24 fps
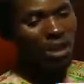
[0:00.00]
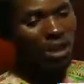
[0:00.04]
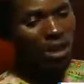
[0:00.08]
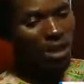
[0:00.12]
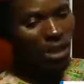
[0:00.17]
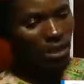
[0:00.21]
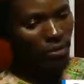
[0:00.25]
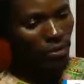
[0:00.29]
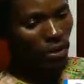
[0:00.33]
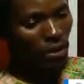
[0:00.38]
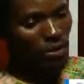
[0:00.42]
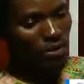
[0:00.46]

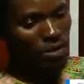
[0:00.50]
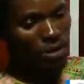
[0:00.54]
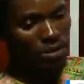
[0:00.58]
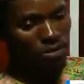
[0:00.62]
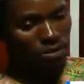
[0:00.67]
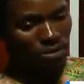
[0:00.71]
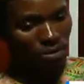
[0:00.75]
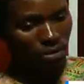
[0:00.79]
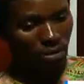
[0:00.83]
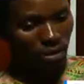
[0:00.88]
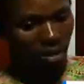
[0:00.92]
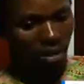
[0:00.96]
is formed.
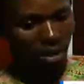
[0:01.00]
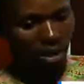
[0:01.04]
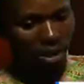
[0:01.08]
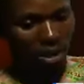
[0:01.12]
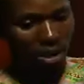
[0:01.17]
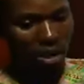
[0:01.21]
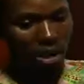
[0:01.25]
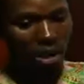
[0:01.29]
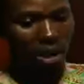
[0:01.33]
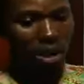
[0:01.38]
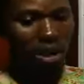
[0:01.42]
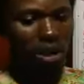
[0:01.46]

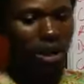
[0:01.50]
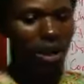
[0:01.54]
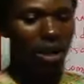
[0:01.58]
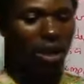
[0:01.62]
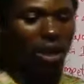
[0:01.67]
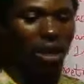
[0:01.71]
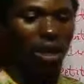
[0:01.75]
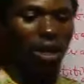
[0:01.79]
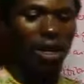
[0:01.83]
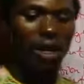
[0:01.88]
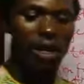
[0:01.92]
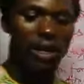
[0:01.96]

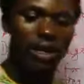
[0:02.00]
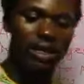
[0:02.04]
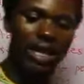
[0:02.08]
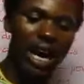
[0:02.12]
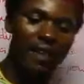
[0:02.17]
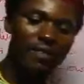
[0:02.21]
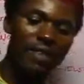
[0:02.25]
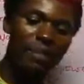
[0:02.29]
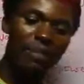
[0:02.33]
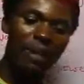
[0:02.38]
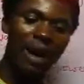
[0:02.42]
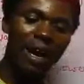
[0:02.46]
It
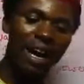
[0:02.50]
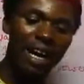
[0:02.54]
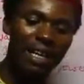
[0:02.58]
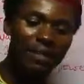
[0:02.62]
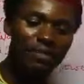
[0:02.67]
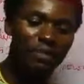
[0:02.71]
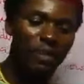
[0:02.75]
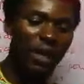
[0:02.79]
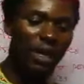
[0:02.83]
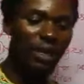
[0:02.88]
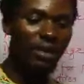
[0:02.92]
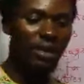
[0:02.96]
has a
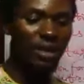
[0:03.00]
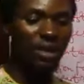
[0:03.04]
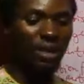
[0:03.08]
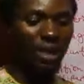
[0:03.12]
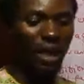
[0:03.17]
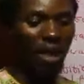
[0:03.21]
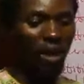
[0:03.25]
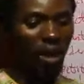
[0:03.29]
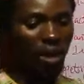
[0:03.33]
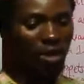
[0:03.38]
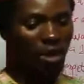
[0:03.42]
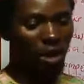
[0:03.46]
market-based
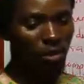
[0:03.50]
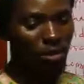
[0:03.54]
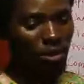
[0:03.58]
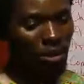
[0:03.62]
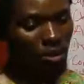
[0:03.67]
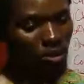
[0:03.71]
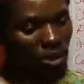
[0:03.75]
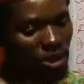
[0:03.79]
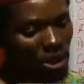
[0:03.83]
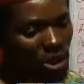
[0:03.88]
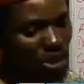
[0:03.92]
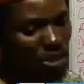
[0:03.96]
economy,
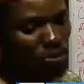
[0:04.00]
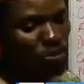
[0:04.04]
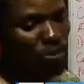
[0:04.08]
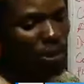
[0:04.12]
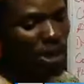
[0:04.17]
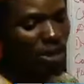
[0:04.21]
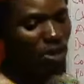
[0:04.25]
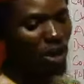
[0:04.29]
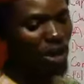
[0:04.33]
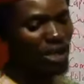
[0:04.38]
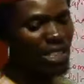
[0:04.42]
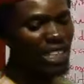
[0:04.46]
which is
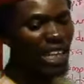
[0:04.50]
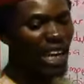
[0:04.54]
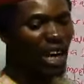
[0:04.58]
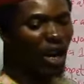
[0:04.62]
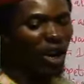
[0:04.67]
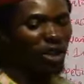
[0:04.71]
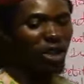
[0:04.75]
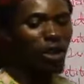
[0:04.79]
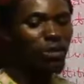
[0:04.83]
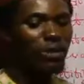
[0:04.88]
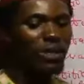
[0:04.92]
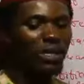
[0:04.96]
based on
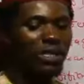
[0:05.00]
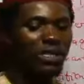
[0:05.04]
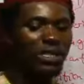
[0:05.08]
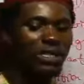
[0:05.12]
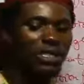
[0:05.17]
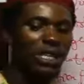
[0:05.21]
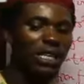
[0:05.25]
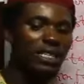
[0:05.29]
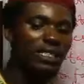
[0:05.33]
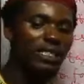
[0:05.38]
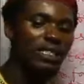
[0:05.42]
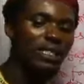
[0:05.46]
economic
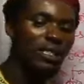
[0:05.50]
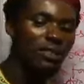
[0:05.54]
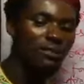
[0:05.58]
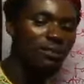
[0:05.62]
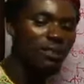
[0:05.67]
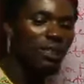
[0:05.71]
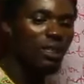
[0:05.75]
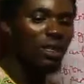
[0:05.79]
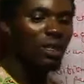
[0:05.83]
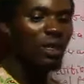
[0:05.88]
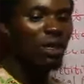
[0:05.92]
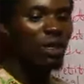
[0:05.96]

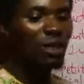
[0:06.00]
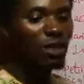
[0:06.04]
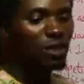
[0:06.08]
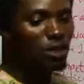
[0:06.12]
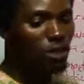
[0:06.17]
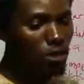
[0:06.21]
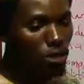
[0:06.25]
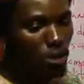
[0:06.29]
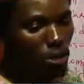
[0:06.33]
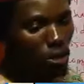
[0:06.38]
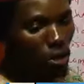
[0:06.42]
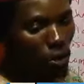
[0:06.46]
incentives
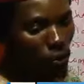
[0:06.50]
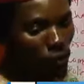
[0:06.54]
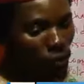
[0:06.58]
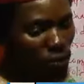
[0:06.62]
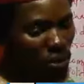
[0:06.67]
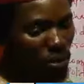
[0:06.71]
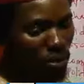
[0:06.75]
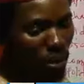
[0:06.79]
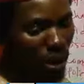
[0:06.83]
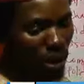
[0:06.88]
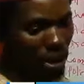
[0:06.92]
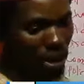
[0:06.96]
through
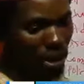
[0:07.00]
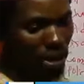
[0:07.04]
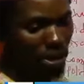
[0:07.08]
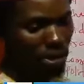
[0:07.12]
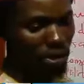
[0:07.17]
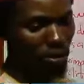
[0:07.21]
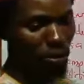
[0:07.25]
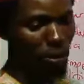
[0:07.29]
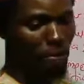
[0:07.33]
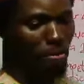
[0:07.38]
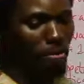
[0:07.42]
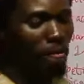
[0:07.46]
free market.
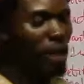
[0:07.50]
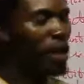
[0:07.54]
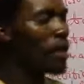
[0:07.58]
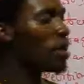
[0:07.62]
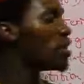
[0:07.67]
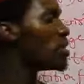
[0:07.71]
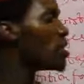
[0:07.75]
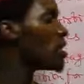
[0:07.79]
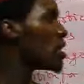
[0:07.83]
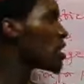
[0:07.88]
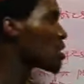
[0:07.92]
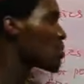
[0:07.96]

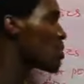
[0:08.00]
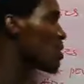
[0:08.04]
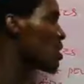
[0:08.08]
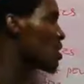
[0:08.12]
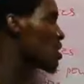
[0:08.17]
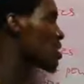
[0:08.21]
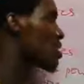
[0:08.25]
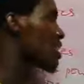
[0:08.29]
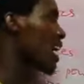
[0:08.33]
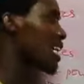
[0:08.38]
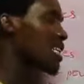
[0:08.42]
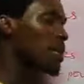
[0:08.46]
This
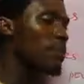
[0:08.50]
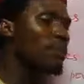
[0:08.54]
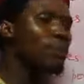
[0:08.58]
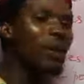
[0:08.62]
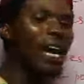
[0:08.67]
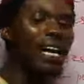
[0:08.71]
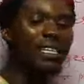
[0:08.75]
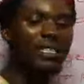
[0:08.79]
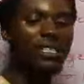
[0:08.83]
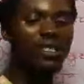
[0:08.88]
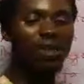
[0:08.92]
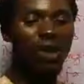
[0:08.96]
means that the
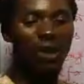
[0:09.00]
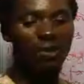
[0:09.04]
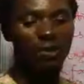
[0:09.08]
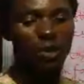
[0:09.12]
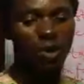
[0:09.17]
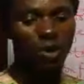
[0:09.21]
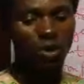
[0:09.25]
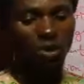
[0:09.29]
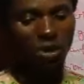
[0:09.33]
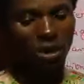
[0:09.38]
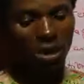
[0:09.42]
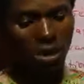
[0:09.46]
prices of
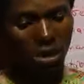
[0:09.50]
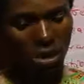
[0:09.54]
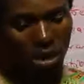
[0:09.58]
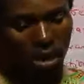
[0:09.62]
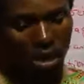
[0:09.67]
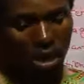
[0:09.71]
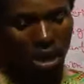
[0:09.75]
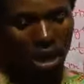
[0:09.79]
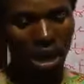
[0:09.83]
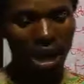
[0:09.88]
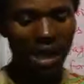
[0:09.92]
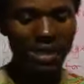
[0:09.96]
goods
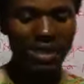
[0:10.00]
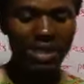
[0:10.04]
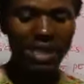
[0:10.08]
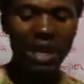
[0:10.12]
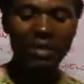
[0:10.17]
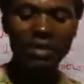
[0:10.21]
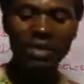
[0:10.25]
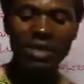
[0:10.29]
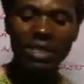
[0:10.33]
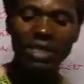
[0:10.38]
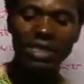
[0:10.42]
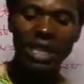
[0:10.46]
and
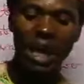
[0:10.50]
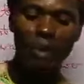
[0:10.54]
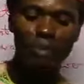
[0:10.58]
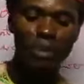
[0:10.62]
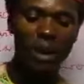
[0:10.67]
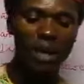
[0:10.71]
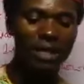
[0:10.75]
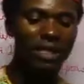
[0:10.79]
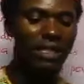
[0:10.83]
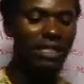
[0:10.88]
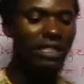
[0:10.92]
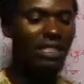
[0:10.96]
services are
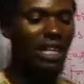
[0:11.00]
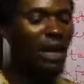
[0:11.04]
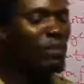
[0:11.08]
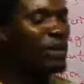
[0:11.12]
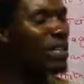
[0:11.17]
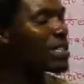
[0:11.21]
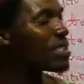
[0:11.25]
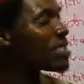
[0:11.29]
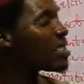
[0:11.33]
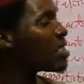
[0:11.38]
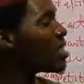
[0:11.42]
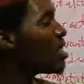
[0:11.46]
purely
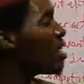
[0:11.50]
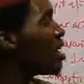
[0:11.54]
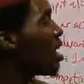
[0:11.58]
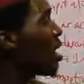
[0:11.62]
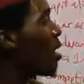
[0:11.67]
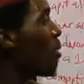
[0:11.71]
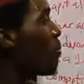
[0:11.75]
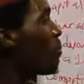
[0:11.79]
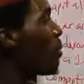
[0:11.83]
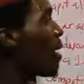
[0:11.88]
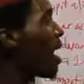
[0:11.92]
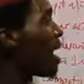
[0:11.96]
determined
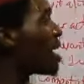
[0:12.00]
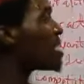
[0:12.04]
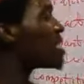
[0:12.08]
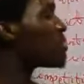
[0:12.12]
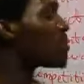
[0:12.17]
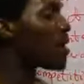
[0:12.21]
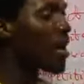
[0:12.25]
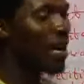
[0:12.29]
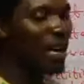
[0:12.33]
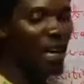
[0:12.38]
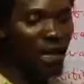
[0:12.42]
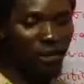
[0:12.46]
by the
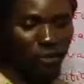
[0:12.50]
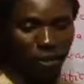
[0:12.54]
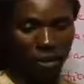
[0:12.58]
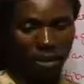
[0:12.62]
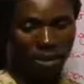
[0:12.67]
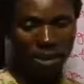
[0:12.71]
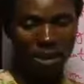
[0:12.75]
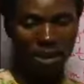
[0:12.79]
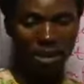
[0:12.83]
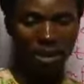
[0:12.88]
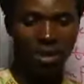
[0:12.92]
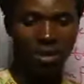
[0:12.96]
market
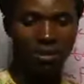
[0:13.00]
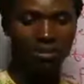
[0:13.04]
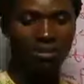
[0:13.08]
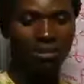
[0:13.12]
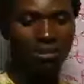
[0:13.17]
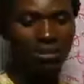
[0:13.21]
forces